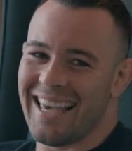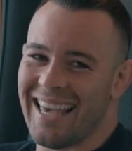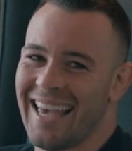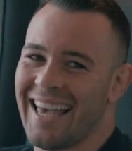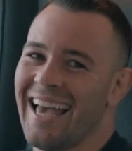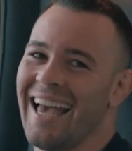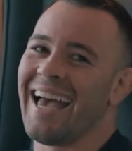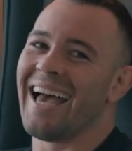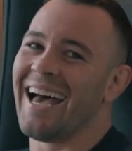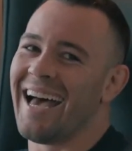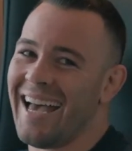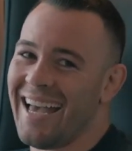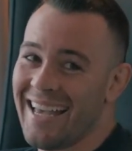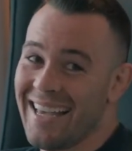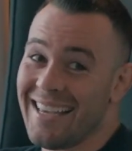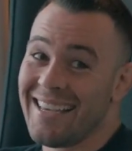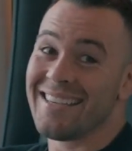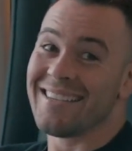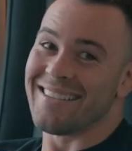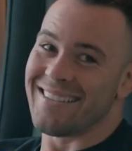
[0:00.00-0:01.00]

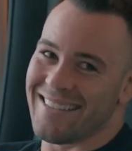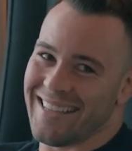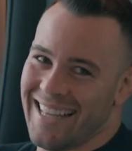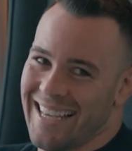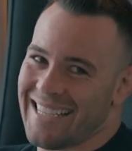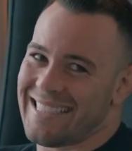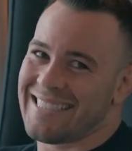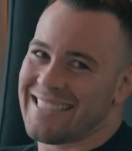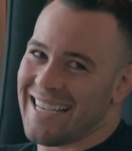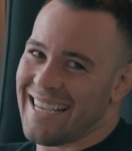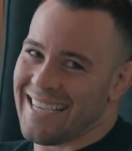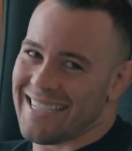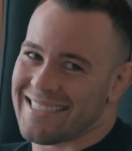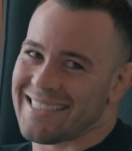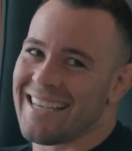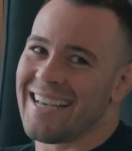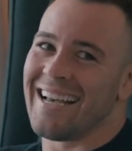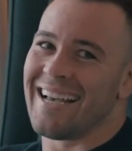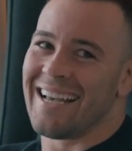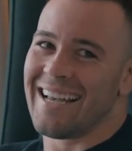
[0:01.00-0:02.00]
Yeah. You like chicks,
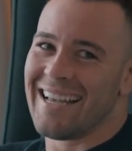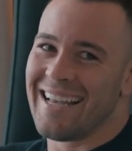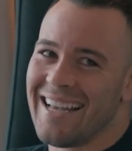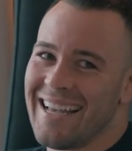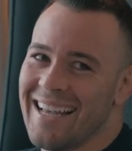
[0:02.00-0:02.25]
huh?